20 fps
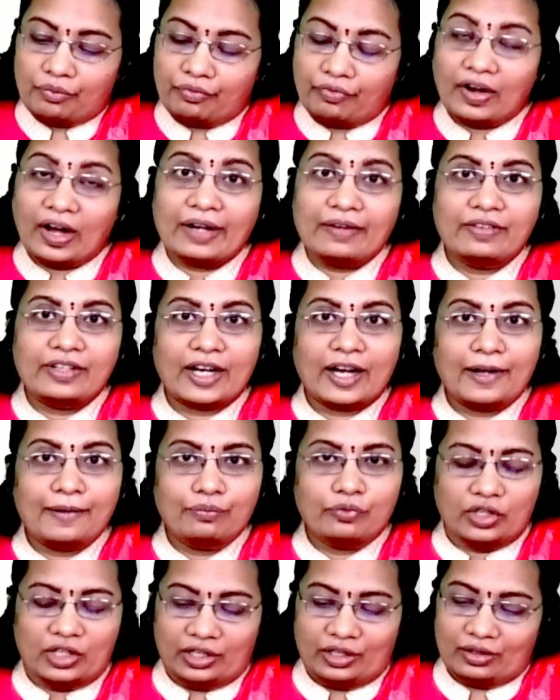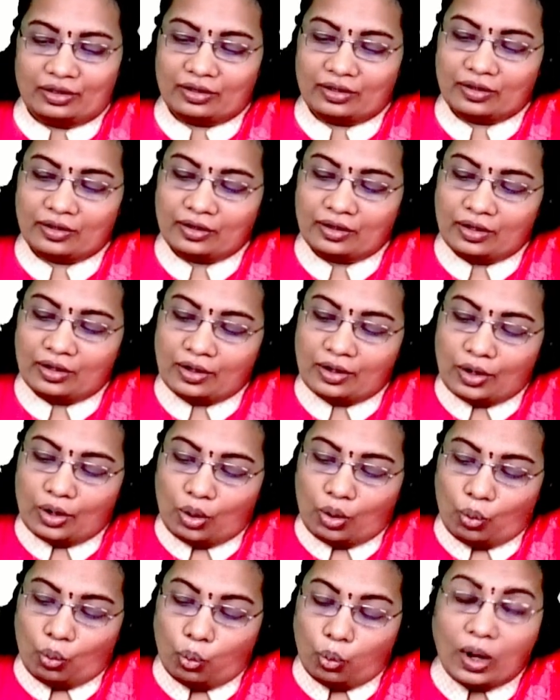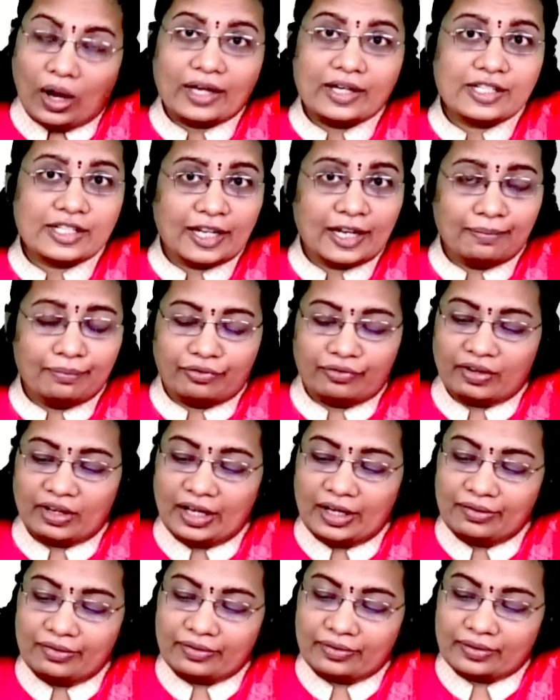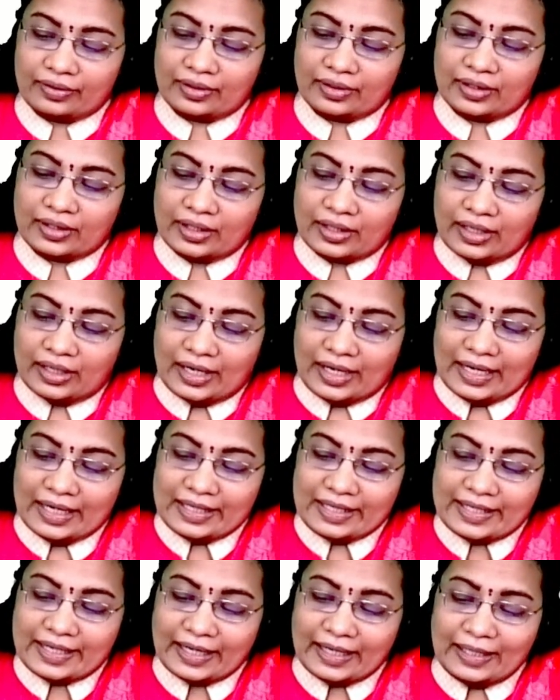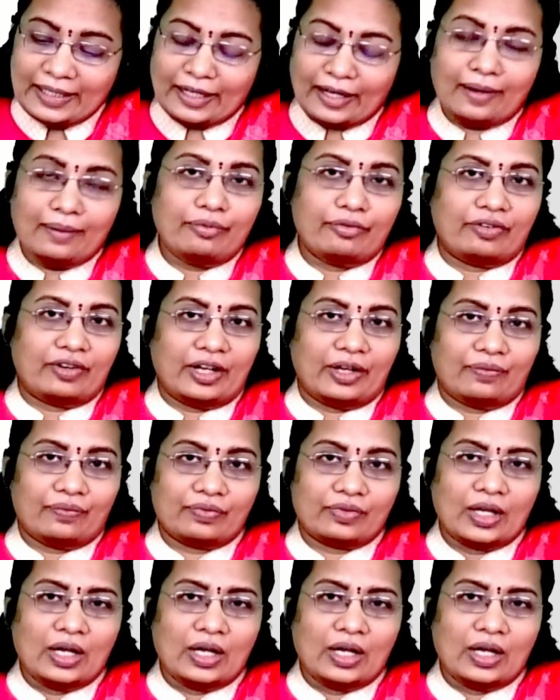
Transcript: 5 times 3, 1 times 5, 10 times 5.